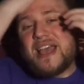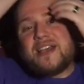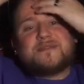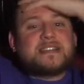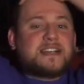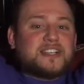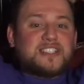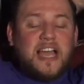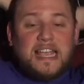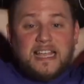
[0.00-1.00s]
because
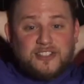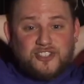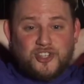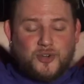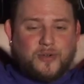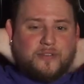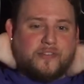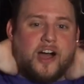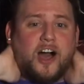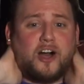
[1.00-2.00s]
I get too
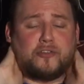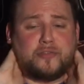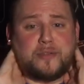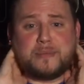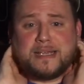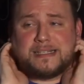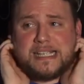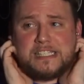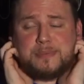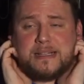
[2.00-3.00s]
involved because I
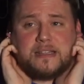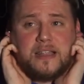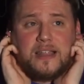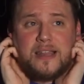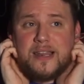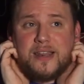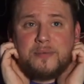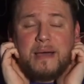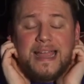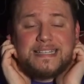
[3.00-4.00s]
spend
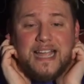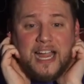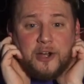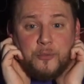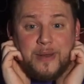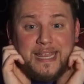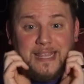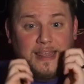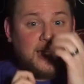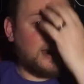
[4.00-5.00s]
my entire week
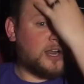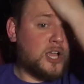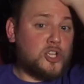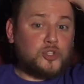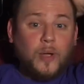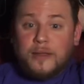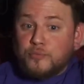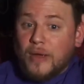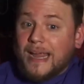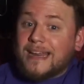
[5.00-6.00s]
there. So I
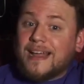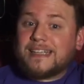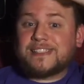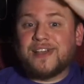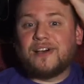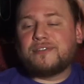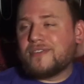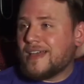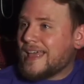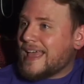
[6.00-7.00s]
recognize stuff,
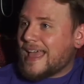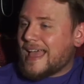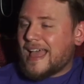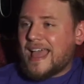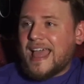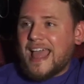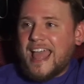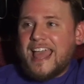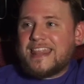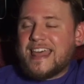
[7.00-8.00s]

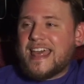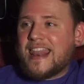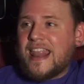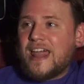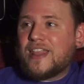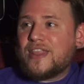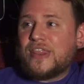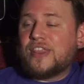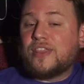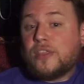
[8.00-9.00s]
and then
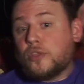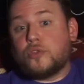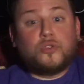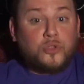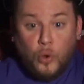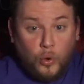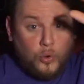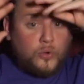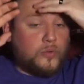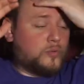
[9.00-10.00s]
the
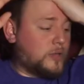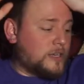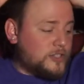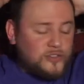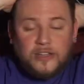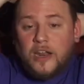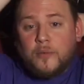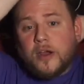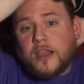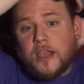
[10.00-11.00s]
whole industry that I
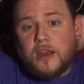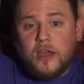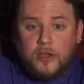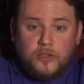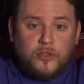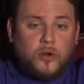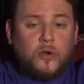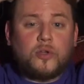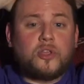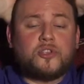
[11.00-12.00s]
work in, you
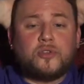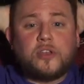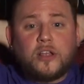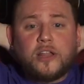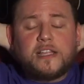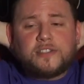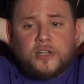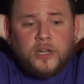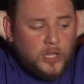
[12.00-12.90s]
know, Union Glazer,